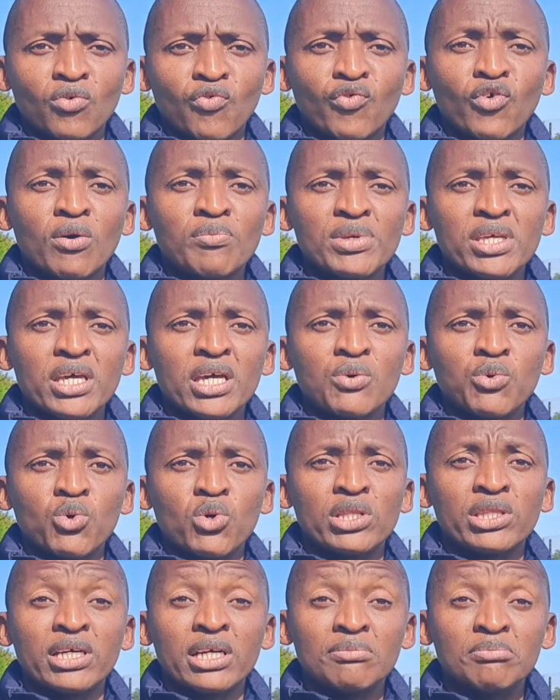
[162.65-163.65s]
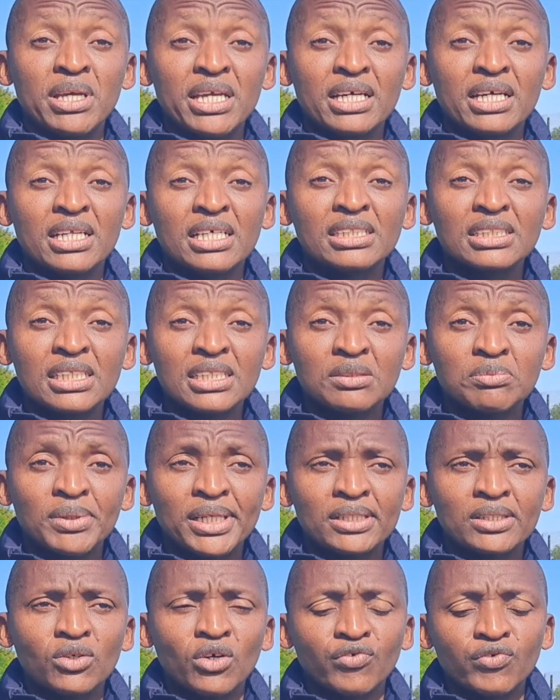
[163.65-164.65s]
from here we will then make an
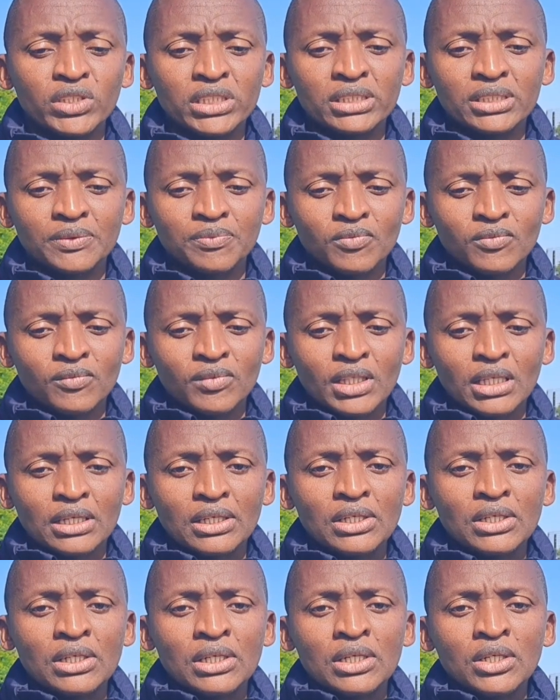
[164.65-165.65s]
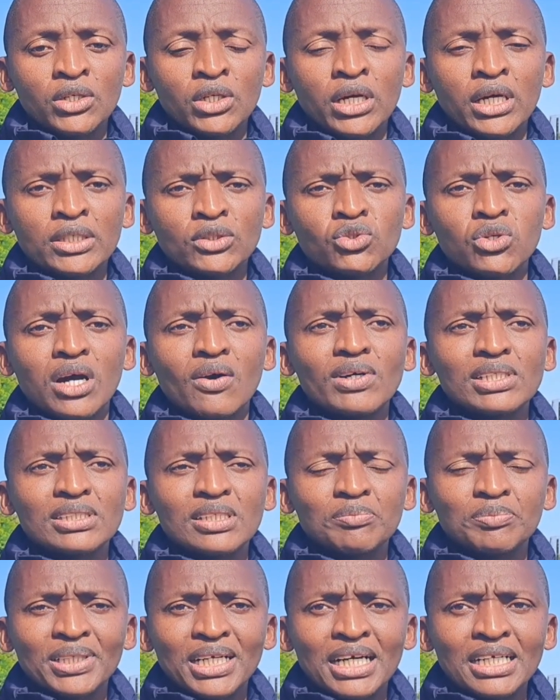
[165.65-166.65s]
assessment of it. To our
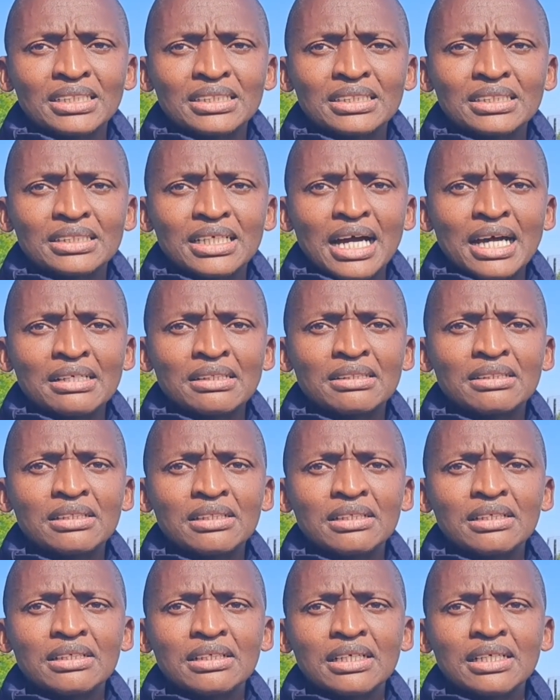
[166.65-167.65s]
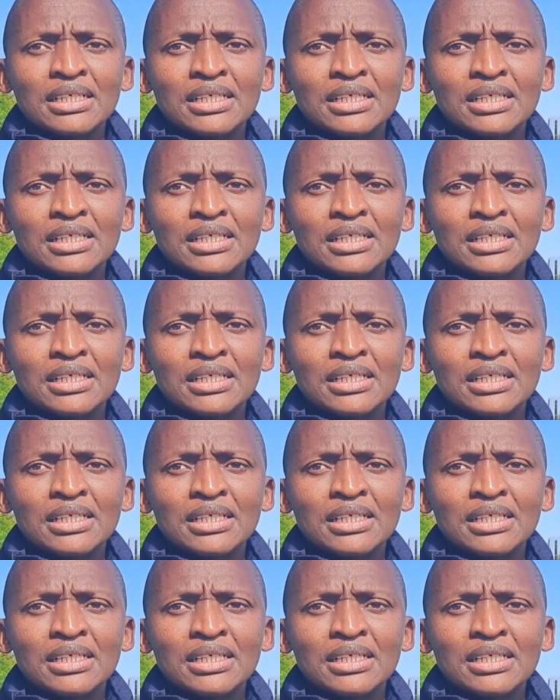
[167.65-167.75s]
surprise, I think